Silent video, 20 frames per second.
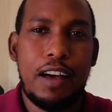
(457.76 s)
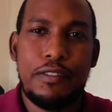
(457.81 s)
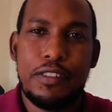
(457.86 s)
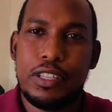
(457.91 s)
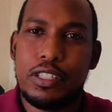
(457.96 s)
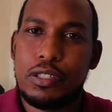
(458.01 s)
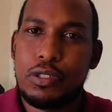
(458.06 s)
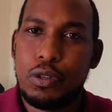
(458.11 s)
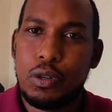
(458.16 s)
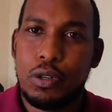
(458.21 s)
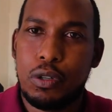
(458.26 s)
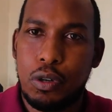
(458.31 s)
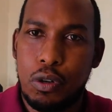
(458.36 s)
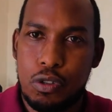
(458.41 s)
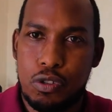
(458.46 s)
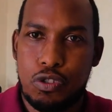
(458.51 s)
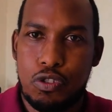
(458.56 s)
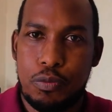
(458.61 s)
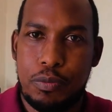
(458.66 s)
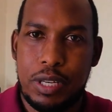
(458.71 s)
have it so
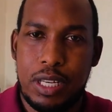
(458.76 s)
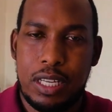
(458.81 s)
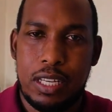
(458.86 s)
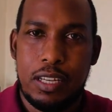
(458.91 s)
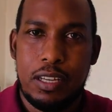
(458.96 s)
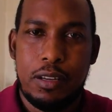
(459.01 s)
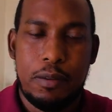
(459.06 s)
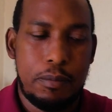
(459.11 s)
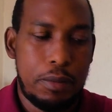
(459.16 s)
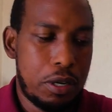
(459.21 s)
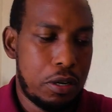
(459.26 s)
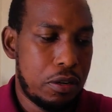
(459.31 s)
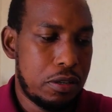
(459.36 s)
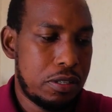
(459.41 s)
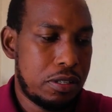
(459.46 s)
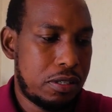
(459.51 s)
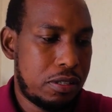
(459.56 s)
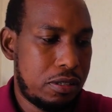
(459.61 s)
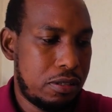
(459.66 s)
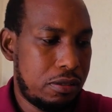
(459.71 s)
close to me,
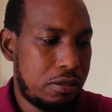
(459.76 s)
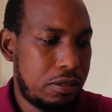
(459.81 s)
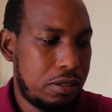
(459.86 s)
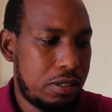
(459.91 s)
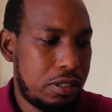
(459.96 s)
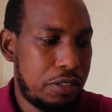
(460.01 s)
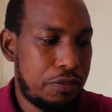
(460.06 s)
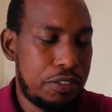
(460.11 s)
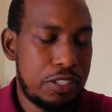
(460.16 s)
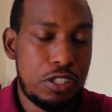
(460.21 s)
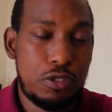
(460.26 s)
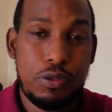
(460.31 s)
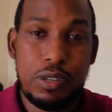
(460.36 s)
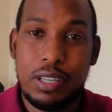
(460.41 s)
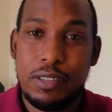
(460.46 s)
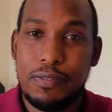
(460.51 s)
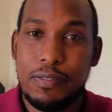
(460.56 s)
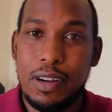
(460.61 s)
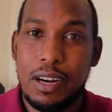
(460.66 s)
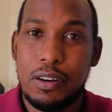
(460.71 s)
because if
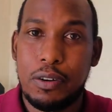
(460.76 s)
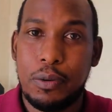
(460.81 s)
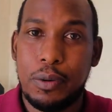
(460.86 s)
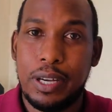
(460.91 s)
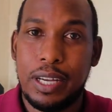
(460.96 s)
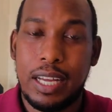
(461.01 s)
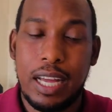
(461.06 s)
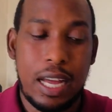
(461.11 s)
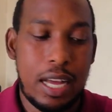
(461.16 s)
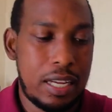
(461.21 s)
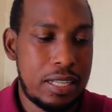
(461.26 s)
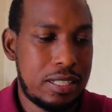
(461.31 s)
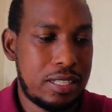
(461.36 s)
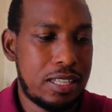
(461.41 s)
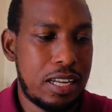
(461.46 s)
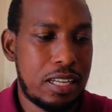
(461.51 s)
it's really far away,